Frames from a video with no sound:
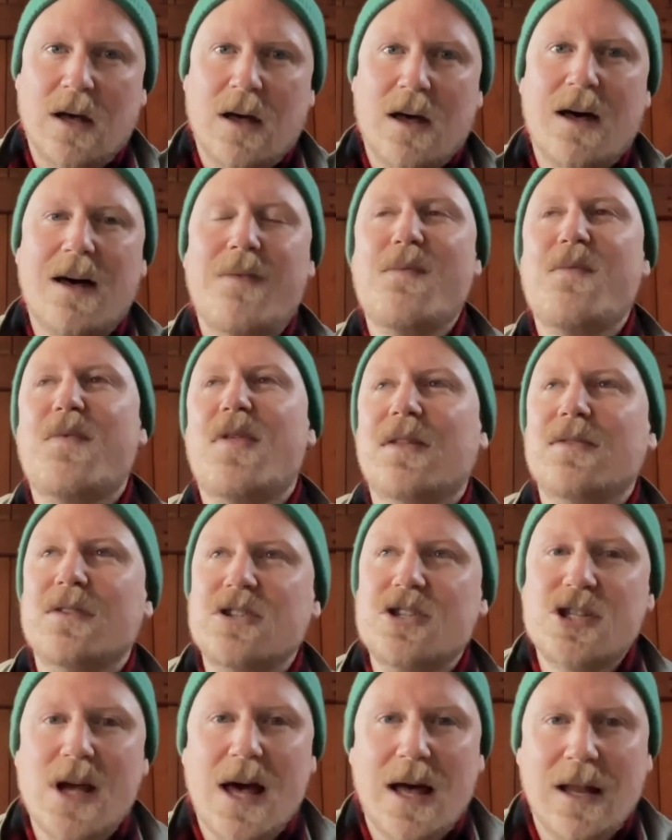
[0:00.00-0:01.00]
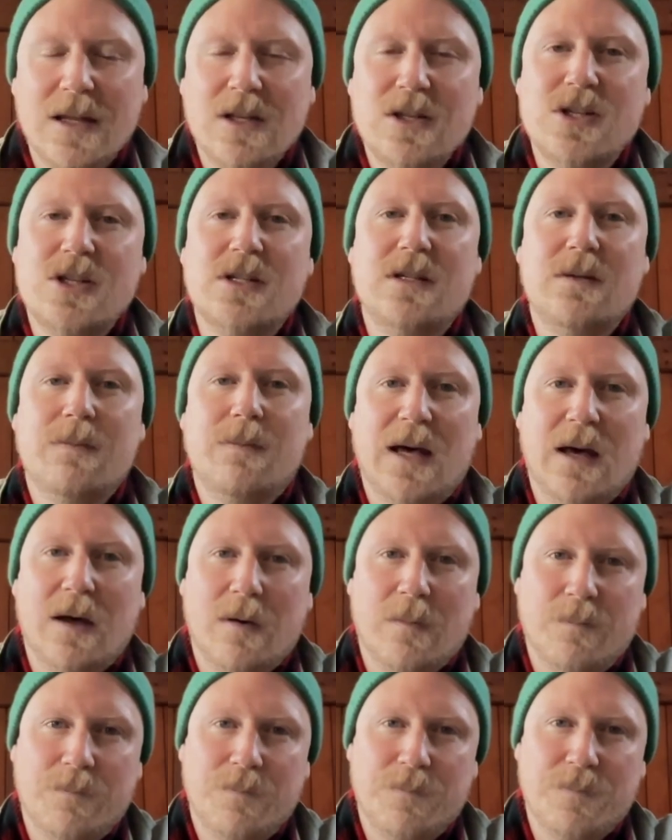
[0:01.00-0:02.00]
And then the challenge is about
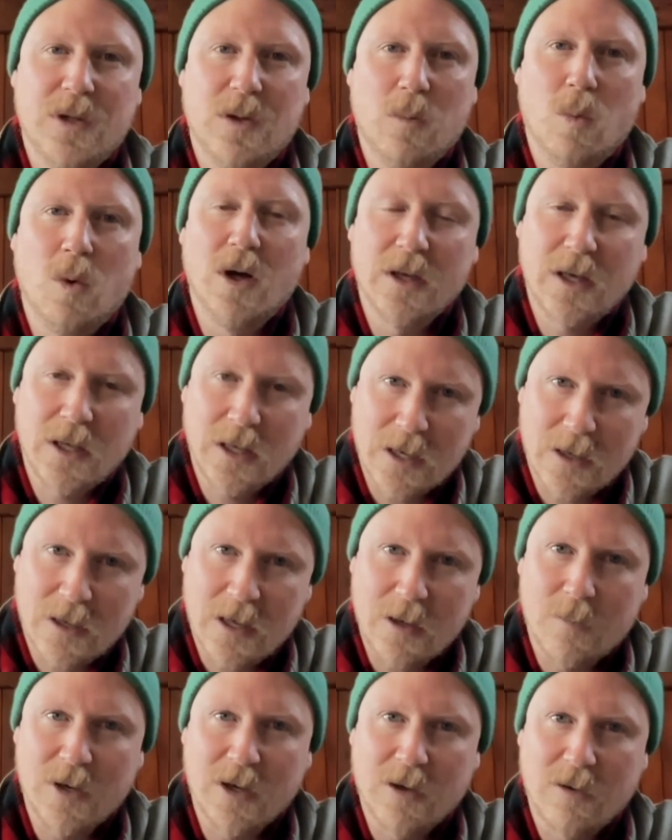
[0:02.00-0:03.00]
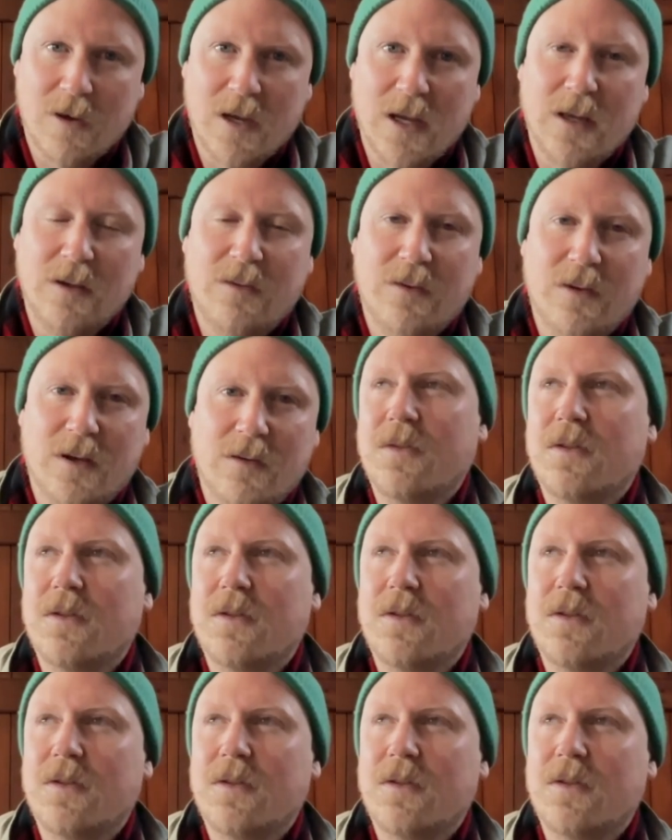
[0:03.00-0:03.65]
working out how I create it.